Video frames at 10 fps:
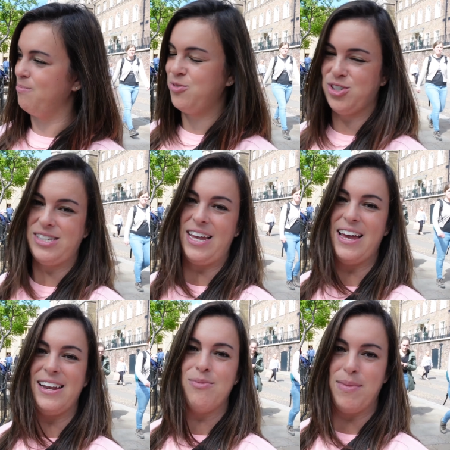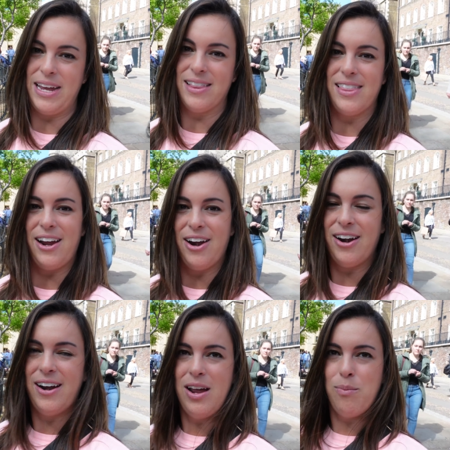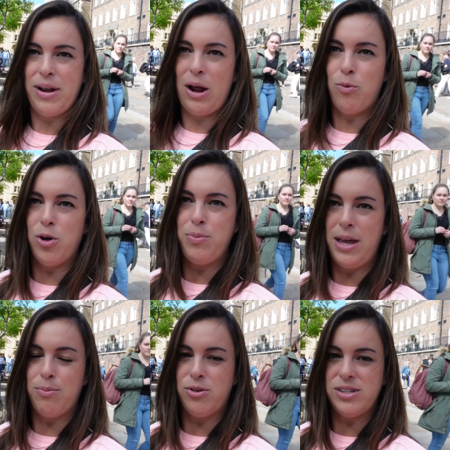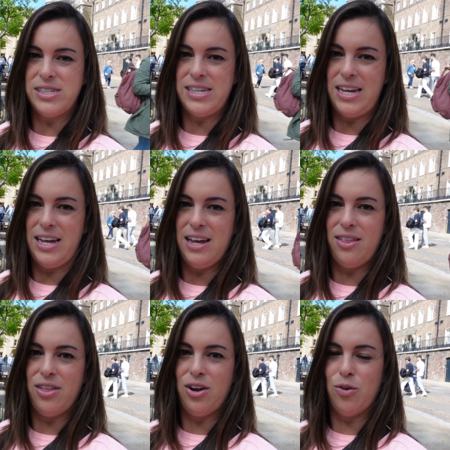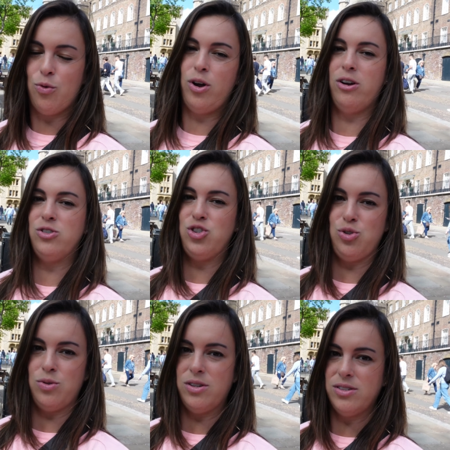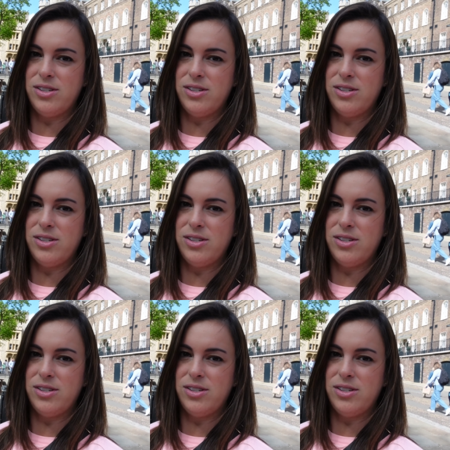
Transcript: Just can't make it there, but I will be able to see the royal jewels,